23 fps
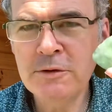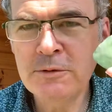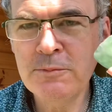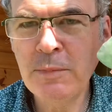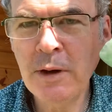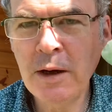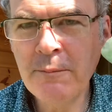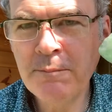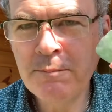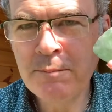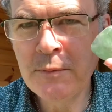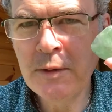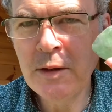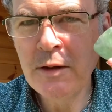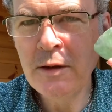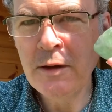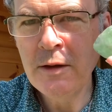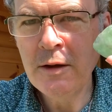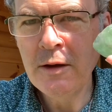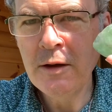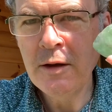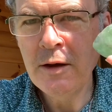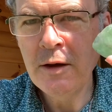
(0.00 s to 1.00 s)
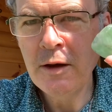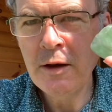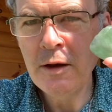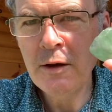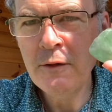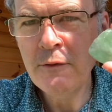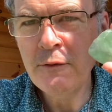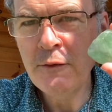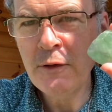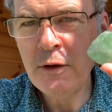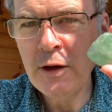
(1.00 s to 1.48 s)
But
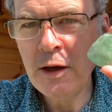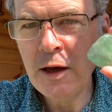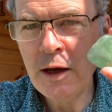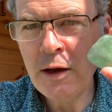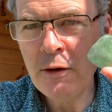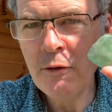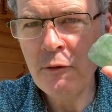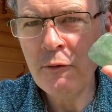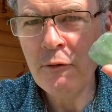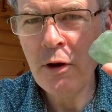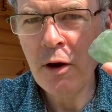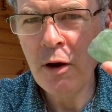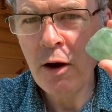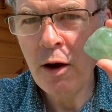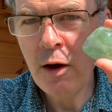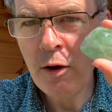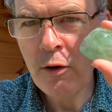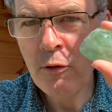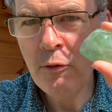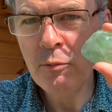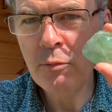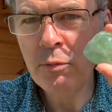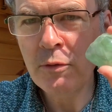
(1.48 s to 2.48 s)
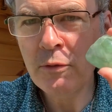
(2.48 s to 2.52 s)
for now, I hope